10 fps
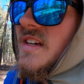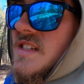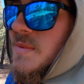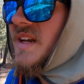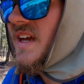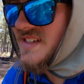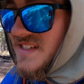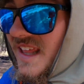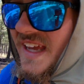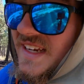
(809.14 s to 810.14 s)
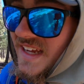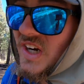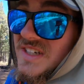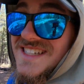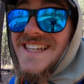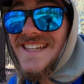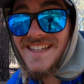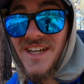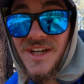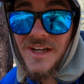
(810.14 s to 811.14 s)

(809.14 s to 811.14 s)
It's my next like guaranteed